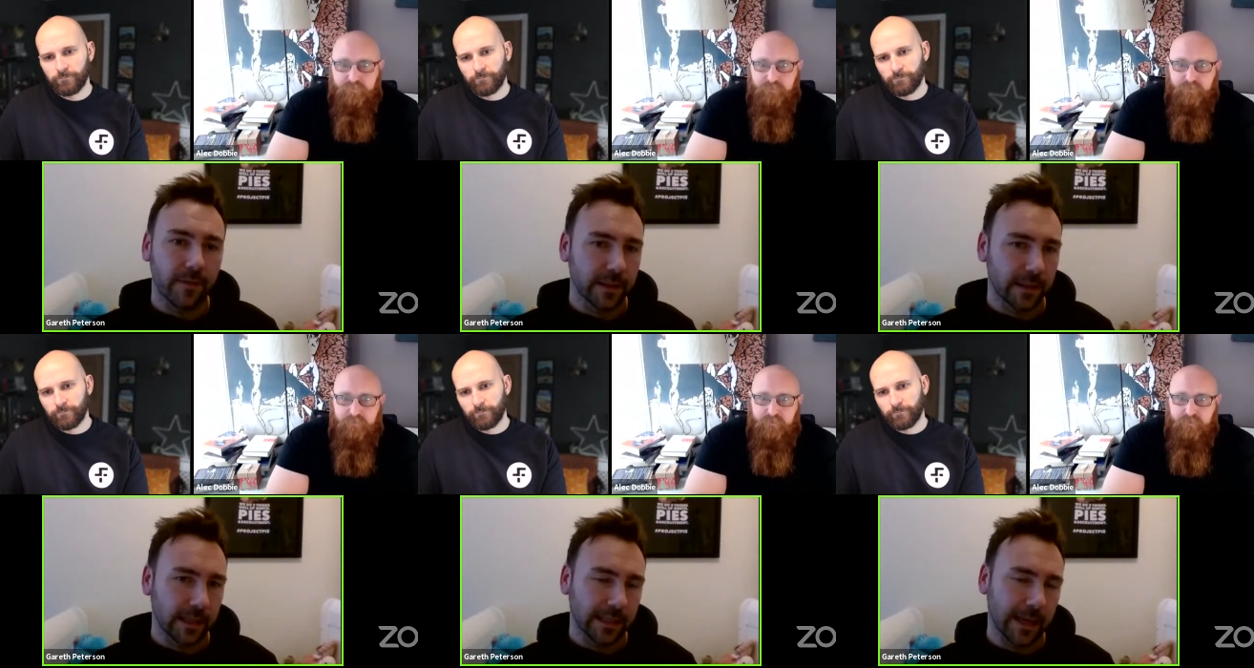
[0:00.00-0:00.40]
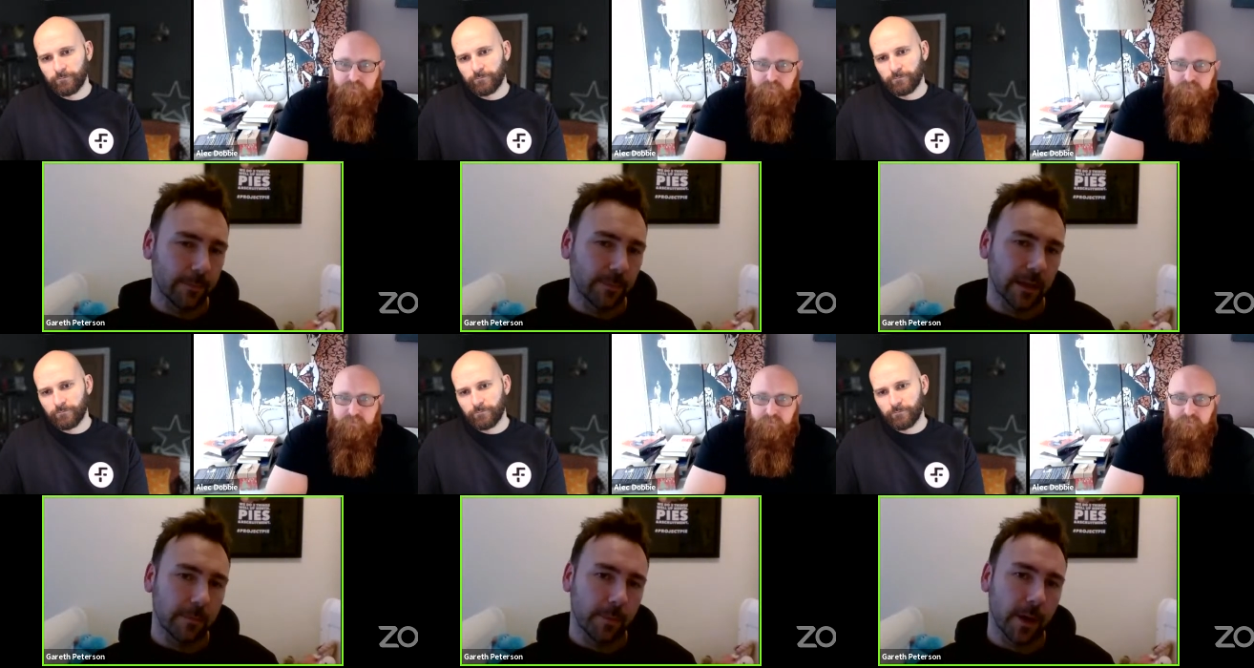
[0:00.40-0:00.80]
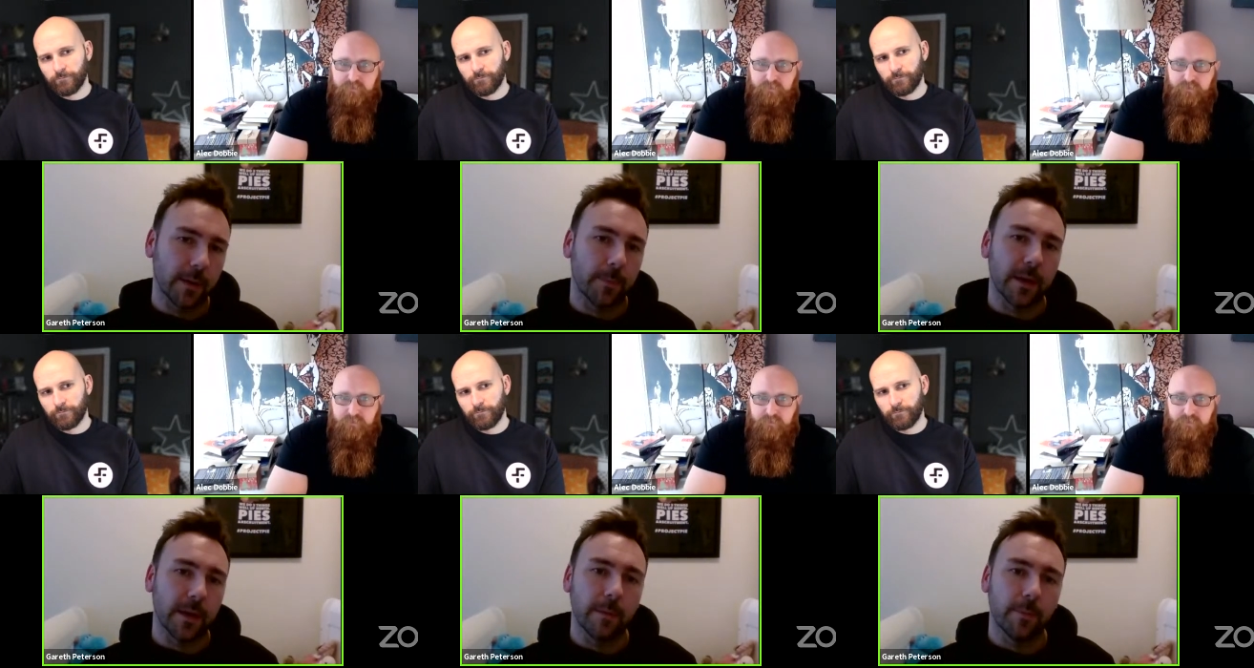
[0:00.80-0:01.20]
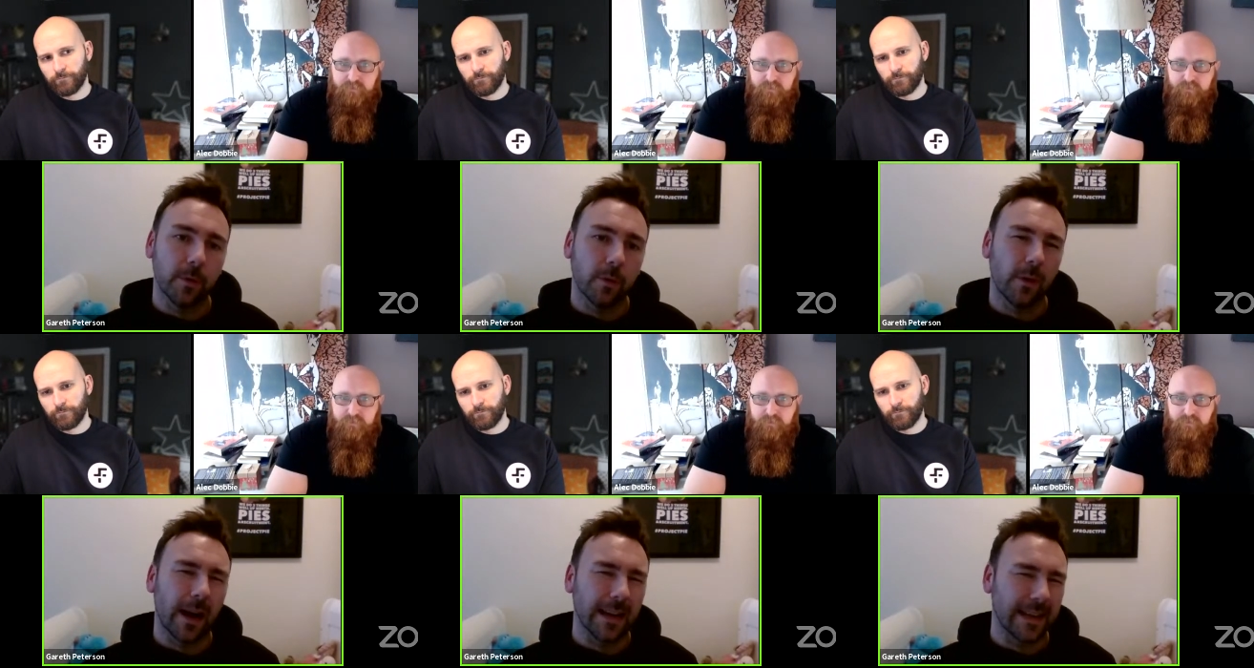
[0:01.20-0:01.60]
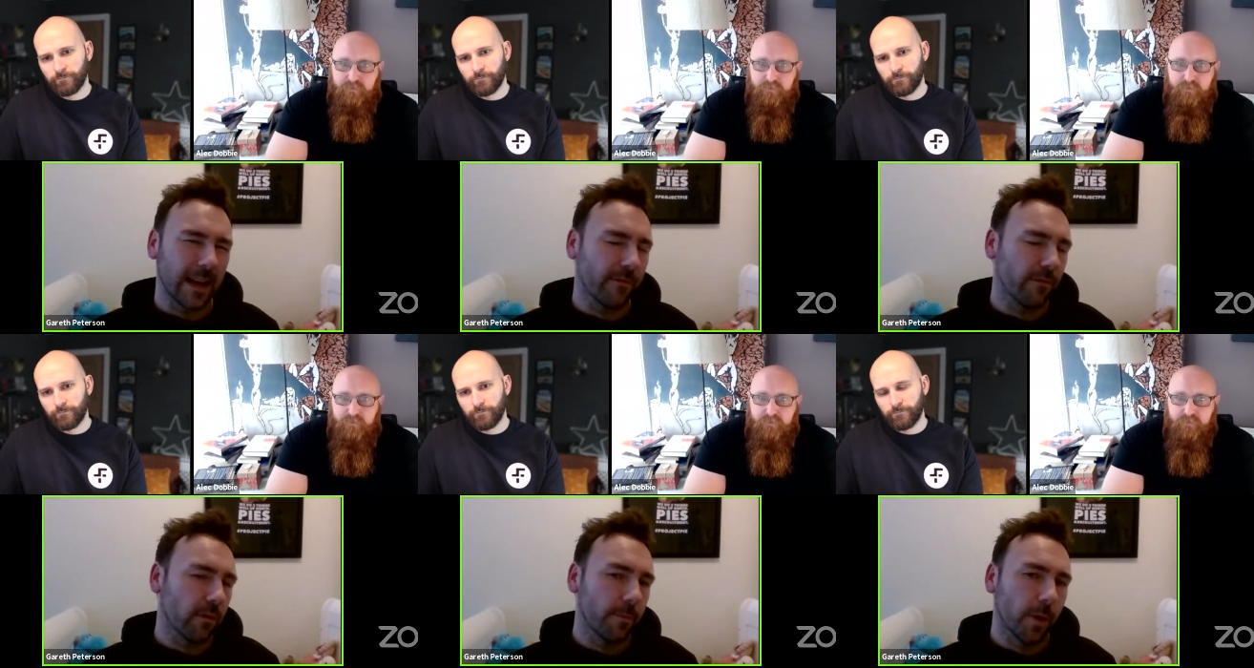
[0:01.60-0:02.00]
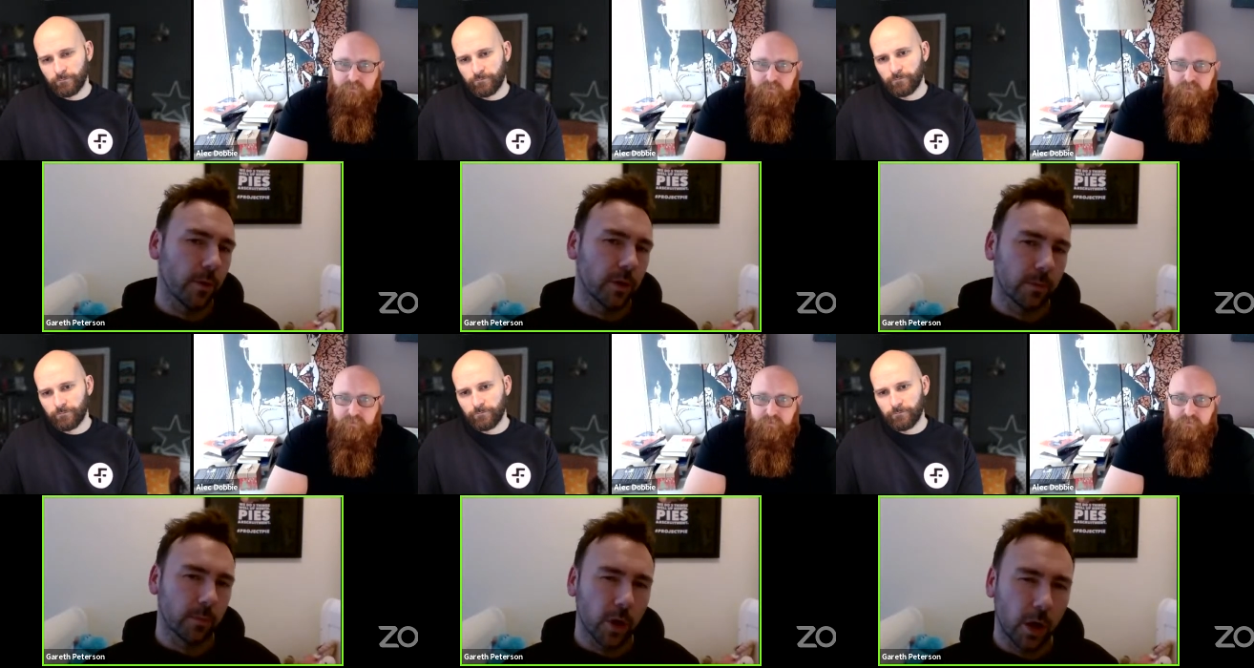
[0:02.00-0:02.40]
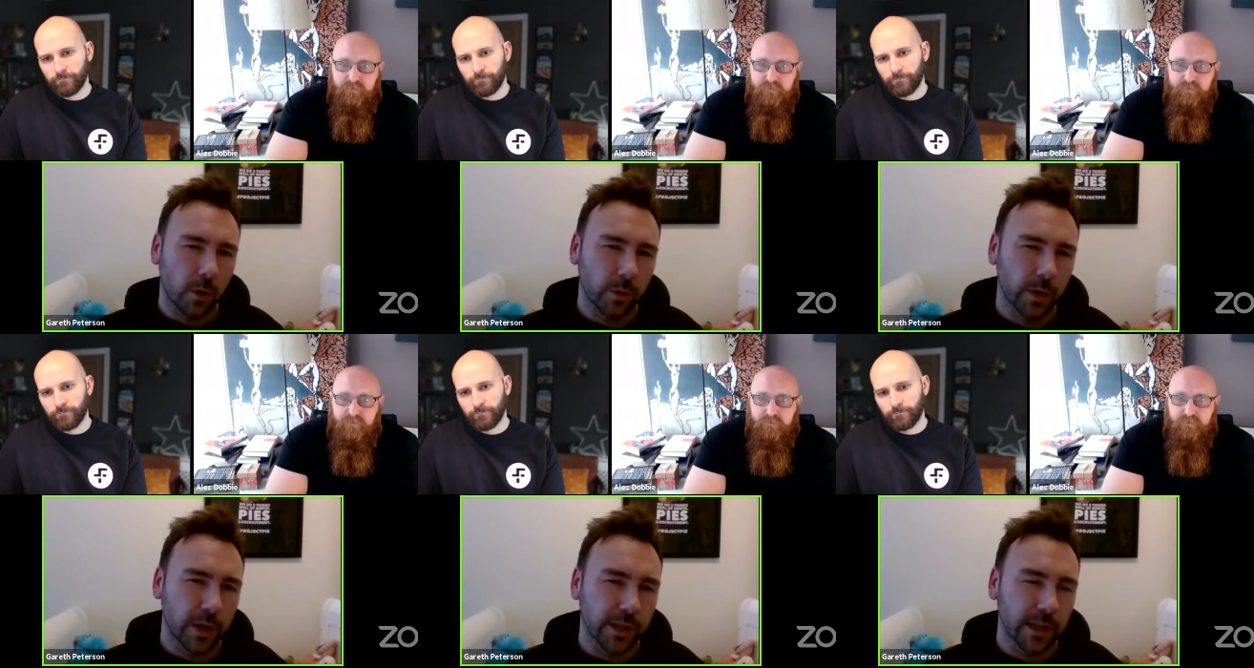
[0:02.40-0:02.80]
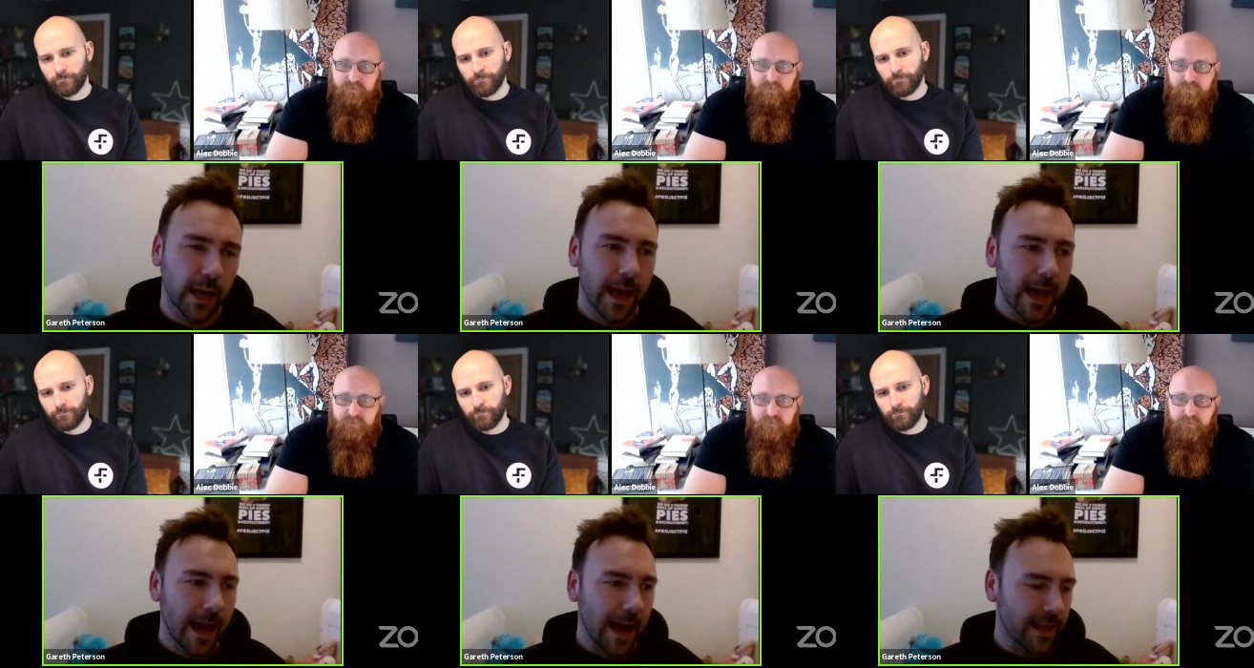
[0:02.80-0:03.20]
Speaker 1: if it's accepted by people. I'd never approach them cold because